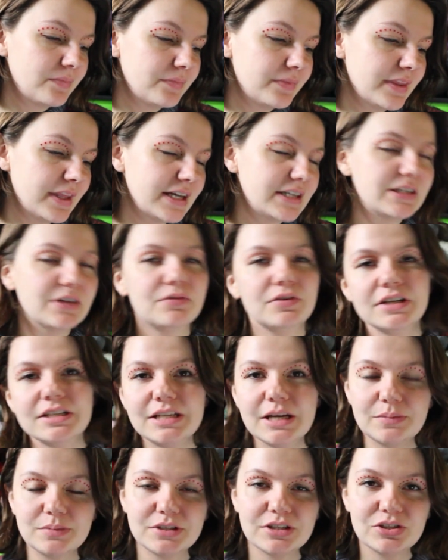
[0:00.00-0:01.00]
like different
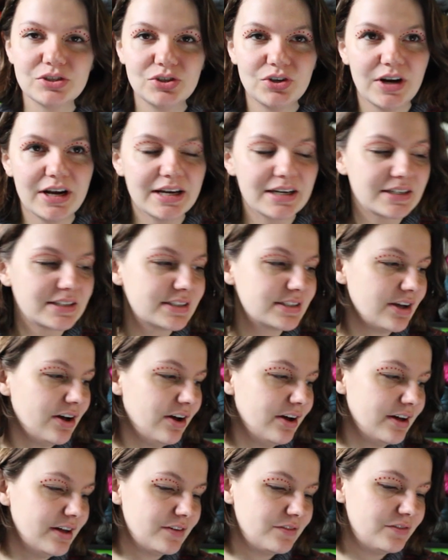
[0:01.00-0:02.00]
tips and tricks
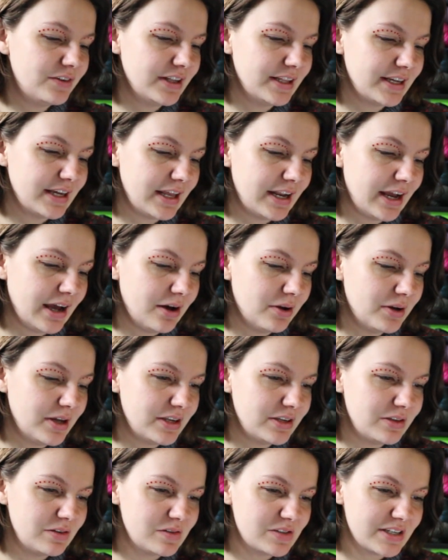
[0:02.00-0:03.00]
on filling it out
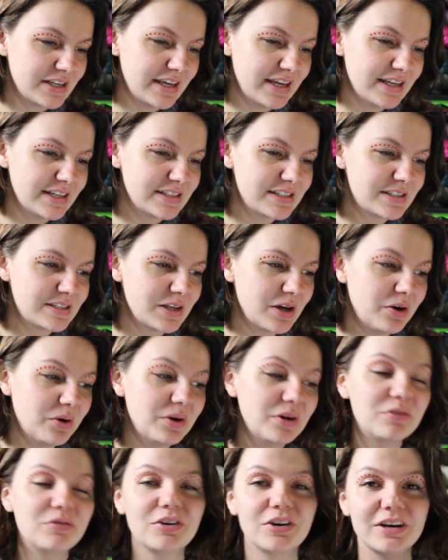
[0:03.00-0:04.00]
and using it. So
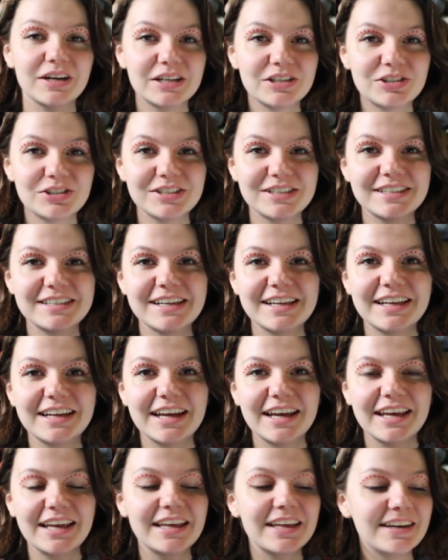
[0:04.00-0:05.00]
if you're
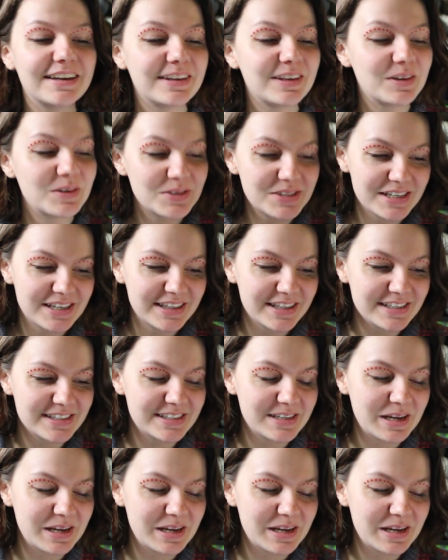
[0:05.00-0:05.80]
interested in using this